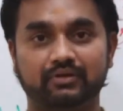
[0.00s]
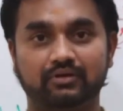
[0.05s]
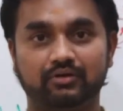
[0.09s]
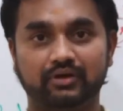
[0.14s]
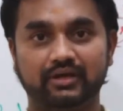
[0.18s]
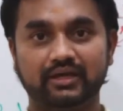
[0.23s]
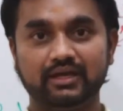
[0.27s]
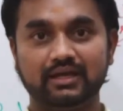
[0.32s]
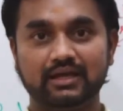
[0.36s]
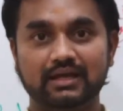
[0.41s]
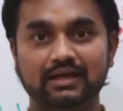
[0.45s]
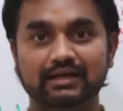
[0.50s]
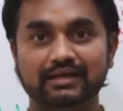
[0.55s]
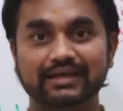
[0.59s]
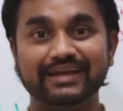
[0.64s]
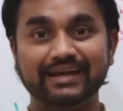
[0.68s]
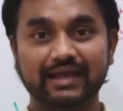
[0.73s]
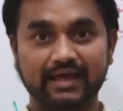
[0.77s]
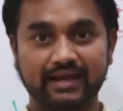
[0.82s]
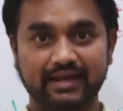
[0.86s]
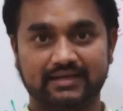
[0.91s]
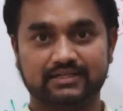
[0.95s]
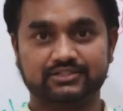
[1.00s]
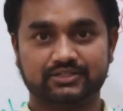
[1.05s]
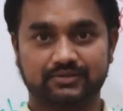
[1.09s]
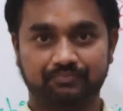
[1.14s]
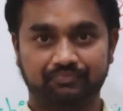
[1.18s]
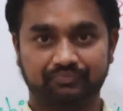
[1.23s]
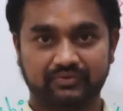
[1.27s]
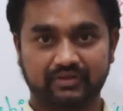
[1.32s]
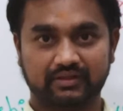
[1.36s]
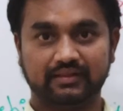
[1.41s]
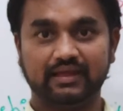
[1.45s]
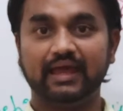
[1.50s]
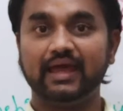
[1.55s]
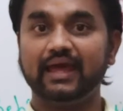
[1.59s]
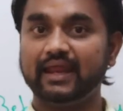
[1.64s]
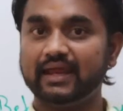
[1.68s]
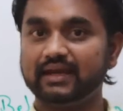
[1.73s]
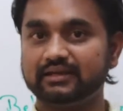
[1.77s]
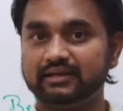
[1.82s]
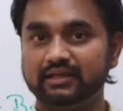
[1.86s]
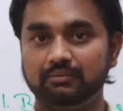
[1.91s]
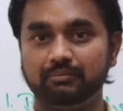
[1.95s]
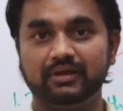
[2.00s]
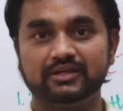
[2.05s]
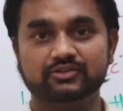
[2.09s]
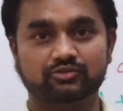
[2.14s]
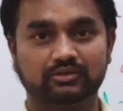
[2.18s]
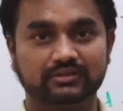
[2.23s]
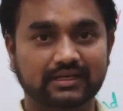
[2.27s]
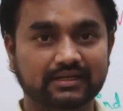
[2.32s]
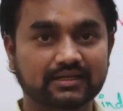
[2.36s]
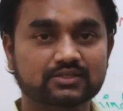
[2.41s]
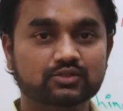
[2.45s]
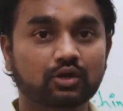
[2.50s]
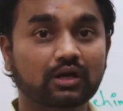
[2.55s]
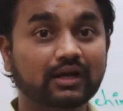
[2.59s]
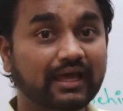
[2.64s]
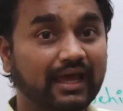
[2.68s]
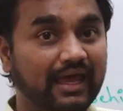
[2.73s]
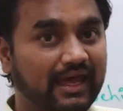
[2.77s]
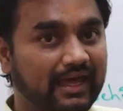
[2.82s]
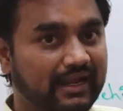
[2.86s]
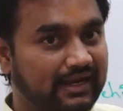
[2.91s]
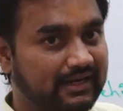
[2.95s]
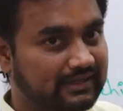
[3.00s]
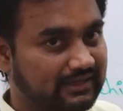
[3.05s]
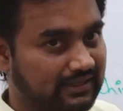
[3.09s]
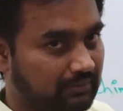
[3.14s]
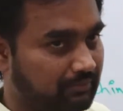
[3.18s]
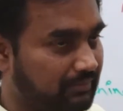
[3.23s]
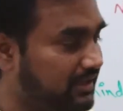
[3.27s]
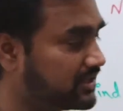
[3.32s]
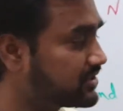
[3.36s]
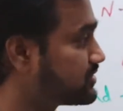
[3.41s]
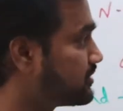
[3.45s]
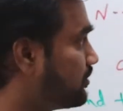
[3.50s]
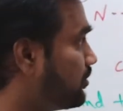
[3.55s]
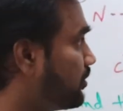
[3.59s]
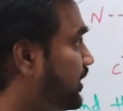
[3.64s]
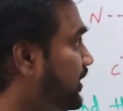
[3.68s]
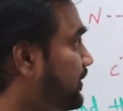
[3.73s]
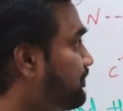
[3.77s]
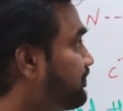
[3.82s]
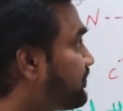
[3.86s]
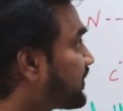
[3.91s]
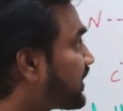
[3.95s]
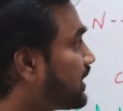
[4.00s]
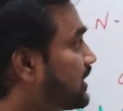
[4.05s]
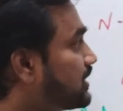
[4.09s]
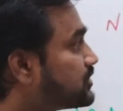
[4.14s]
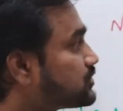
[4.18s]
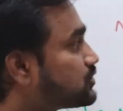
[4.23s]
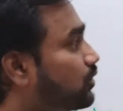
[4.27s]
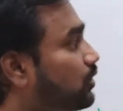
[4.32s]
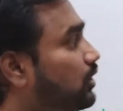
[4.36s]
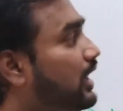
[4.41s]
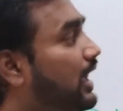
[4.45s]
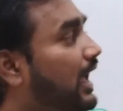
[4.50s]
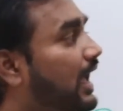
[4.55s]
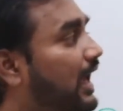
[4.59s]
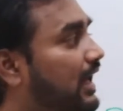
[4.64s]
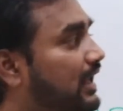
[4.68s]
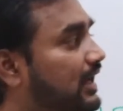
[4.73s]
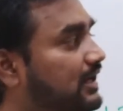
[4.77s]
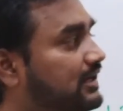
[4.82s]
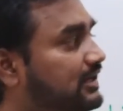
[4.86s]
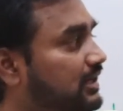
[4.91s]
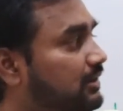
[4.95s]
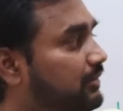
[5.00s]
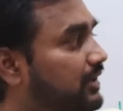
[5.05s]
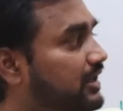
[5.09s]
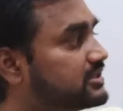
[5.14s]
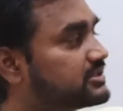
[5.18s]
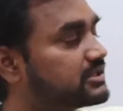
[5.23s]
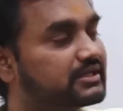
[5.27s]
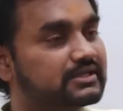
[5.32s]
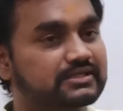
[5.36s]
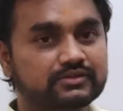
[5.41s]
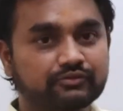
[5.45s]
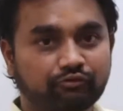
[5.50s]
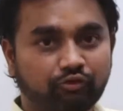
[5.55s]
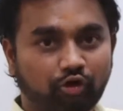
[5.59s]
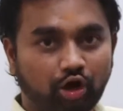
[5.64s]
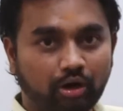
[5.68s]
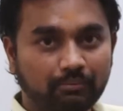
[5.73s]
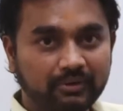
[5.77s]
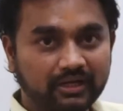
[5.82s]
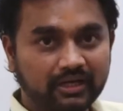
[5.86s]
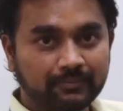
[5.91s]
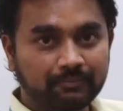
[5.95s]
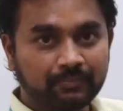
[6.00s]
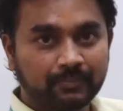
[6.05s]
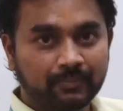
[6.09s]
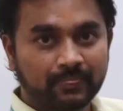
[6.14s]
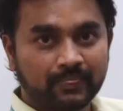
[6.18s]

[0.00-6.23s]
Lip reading: Okay, erect. The erect image, that is called erect image. Okay, so erect image is formed